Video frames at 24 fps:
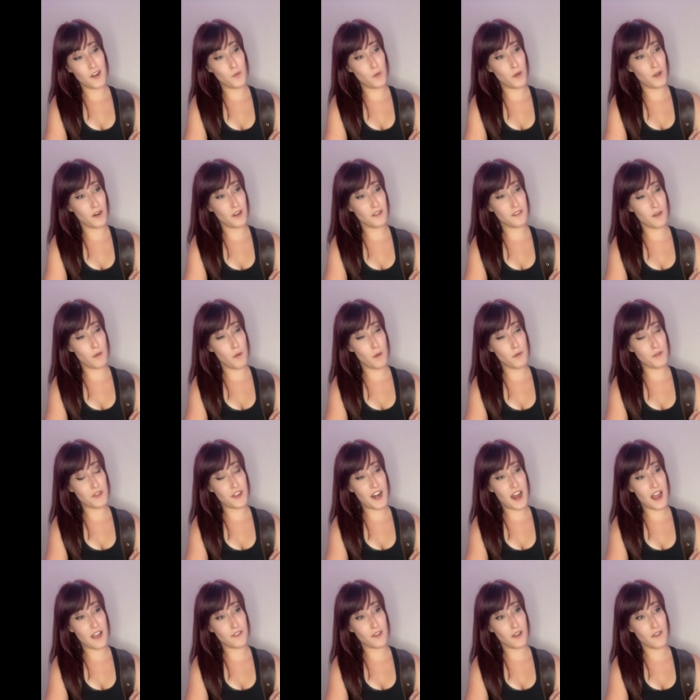as well get someone with an
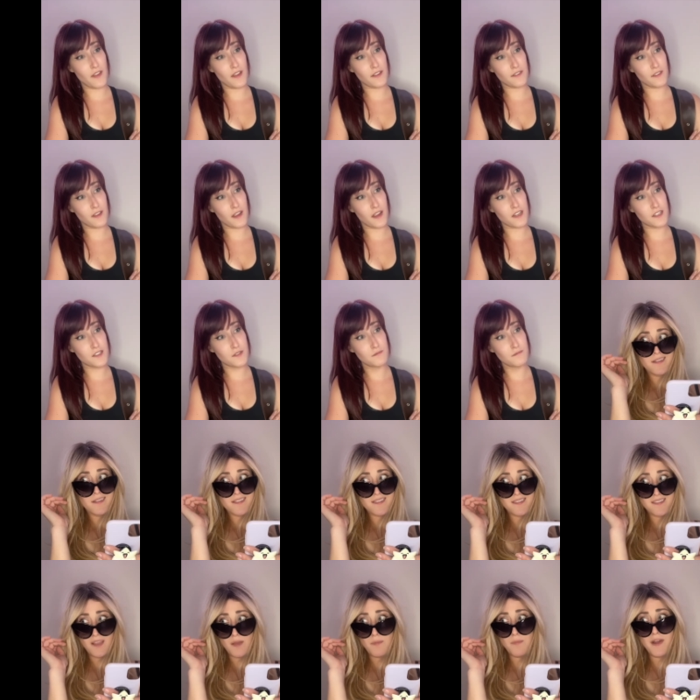ass on that stage.
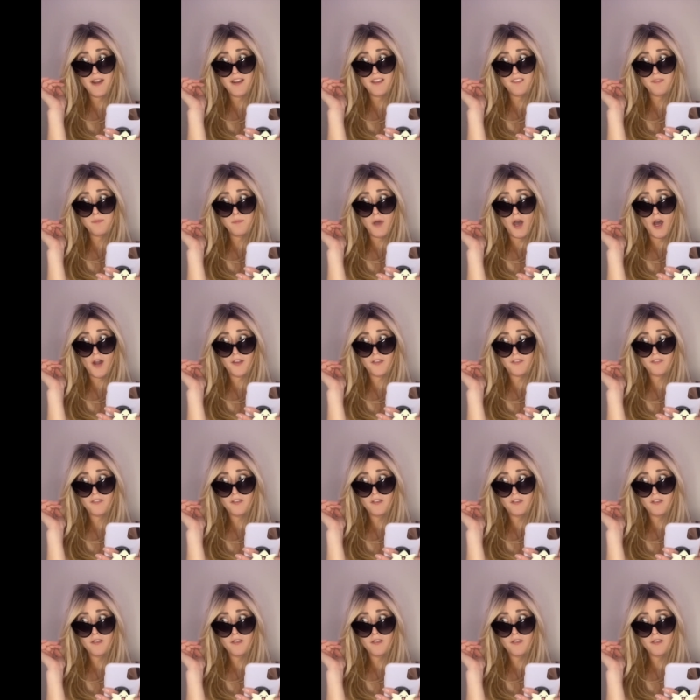Somebody's modest.